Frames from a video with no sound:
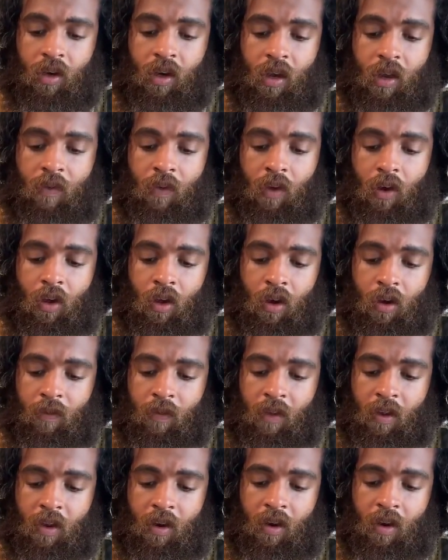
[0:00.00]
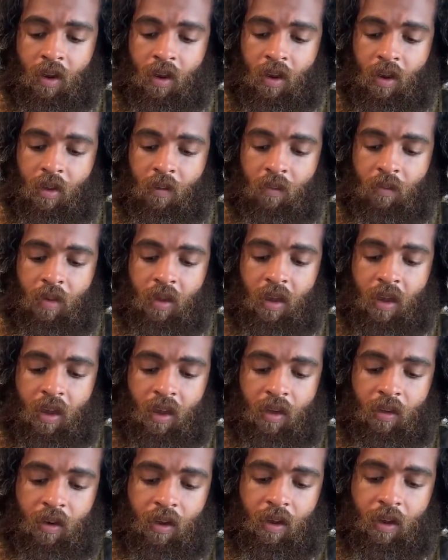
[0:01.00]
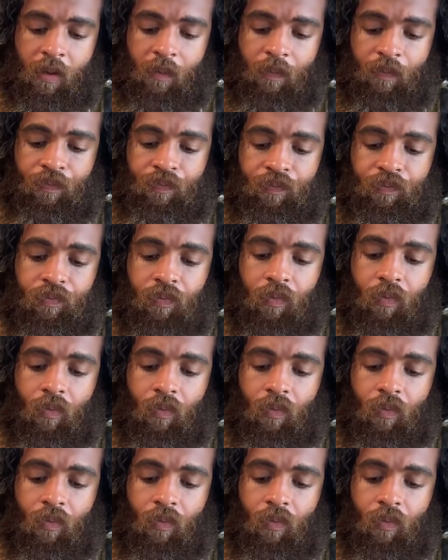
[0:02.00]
Loving all of it. But yeah, it um,